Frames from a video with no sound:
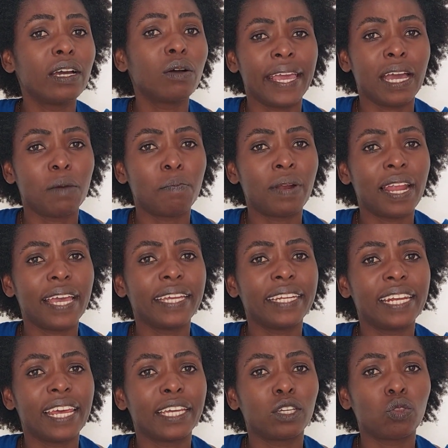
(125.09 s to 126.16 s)
I
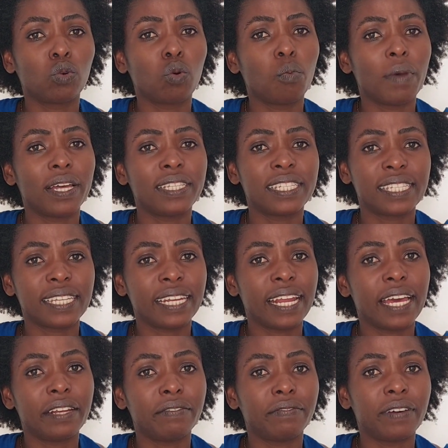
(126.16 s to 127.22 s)
applied 2 months in
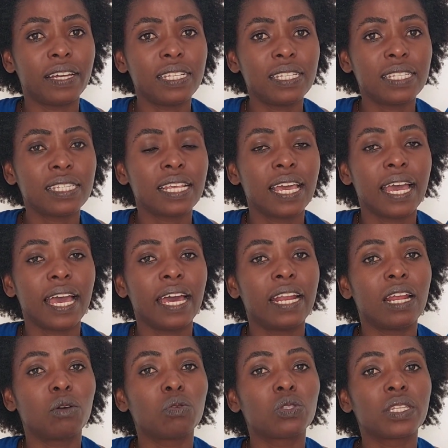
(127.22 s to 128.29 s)
advance,
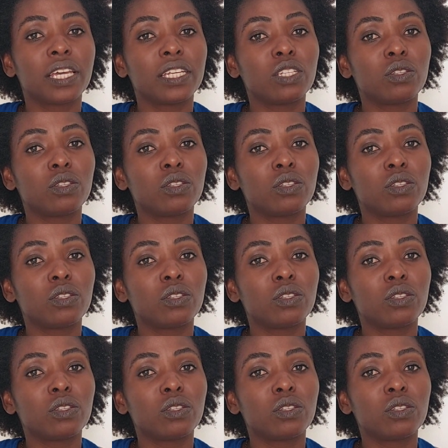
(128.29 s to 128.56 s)
and I was